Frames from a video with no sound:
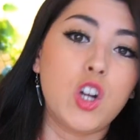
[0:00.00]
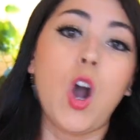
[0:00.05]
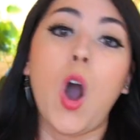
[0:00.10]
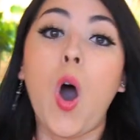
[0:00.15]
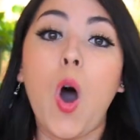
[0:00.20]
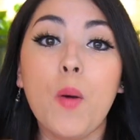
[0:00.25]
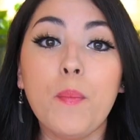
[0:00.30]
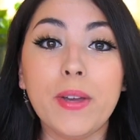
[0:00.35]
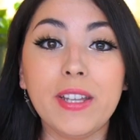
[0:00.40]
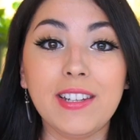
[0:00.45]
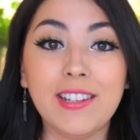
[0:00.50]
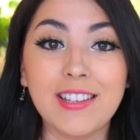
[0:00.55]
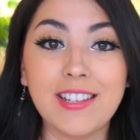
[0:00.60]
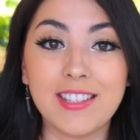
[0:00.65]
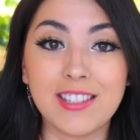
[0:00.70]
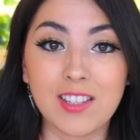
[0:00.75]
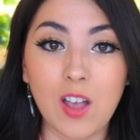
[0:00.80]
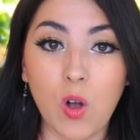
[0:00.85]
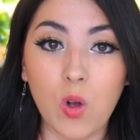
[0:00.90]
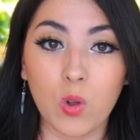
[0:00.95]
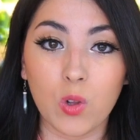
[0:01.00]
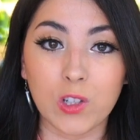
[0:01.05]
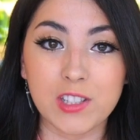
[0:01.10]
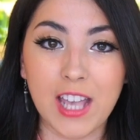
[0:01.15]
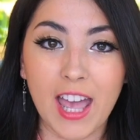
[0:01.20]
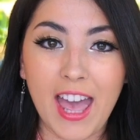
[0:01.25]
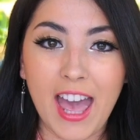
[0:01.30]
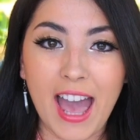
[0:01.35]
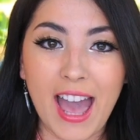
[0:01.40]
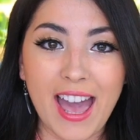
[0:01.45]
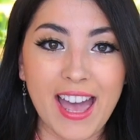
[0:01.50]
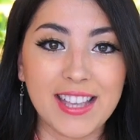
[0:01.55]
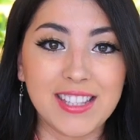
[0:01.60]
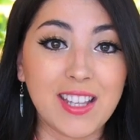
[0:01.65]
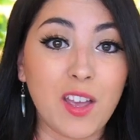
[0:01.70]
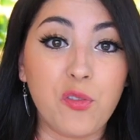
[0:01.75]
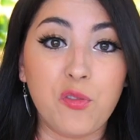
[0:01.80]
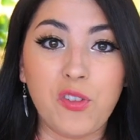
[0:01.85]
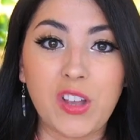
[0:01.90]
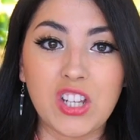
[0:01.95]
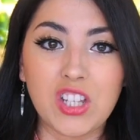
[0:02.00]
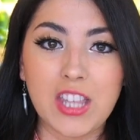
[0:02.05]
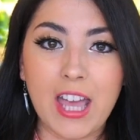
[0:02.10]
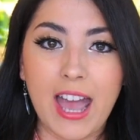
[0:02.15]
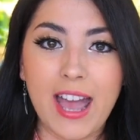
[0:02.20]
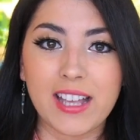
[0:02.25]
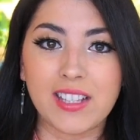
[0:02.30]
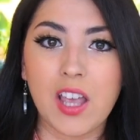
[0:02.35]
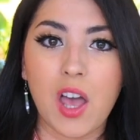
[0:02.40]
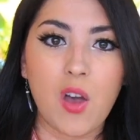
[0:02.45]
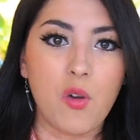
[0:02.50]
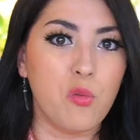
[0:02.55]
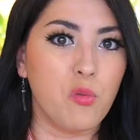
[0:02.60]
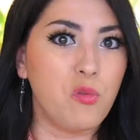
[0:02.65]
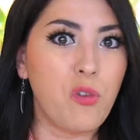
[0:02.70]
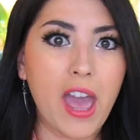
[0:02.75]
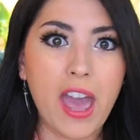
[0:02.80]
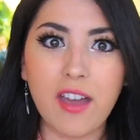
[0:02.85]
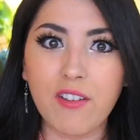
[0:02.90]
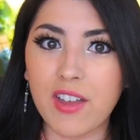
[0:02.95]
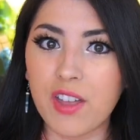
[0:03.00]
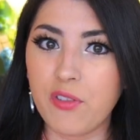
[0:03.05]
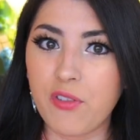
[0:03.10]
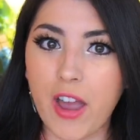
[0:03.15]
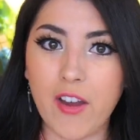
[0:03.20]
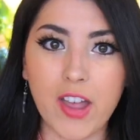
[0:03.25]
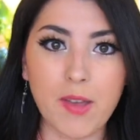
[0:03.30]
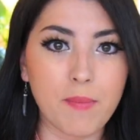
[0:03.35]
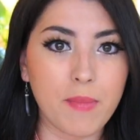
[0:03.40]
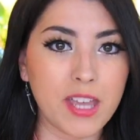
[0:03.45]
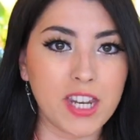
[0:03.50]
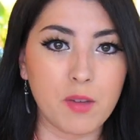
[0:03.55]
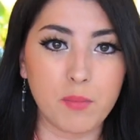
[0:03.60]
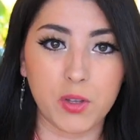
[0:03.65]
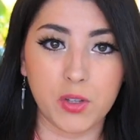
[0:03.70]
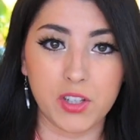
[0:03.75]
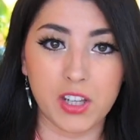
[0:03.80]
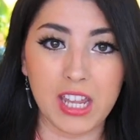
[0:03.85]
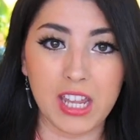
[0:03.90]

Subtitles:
commonly sold as a fish that has very, very minimal